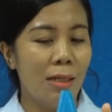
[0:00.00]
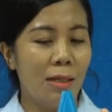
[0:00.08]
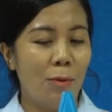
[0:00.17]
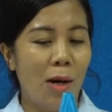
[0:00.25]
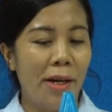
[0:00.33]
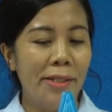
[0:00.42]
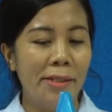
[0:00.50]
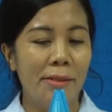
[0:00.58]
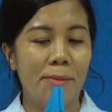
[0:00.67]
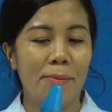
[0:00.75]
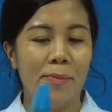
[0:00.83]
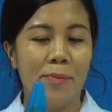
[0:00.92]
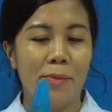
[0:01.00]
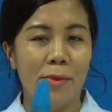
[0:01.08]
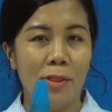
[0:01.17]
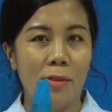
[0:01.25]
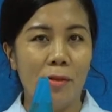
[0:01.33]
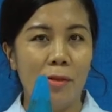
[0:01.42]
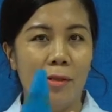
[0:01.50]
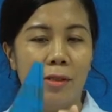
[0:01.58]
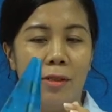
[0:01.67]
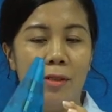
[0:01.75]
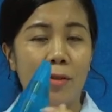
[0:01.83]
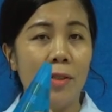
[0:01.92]
1, 2,
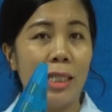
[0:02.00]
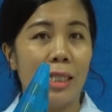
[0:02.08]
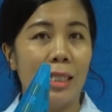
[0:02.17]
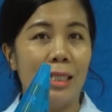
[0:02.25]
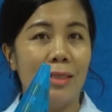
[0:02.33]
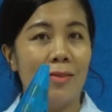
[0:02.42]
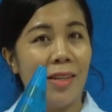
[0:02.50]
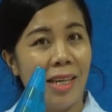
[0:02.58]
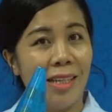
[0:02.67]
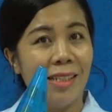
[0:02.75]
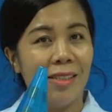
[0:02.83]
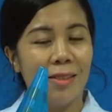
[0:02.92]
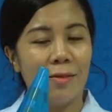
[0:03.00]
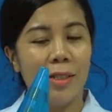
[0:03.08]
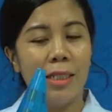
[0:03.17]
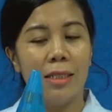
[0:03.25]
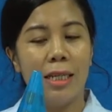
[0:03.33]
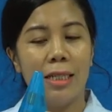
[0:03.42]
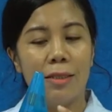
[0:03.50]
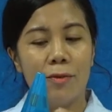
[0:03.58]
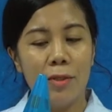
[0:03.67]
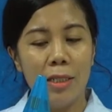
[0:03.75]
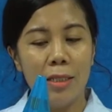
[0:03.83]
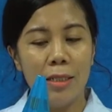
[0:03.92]
3 triangles, right? It has
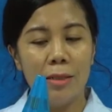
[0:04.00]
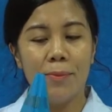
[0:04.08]
3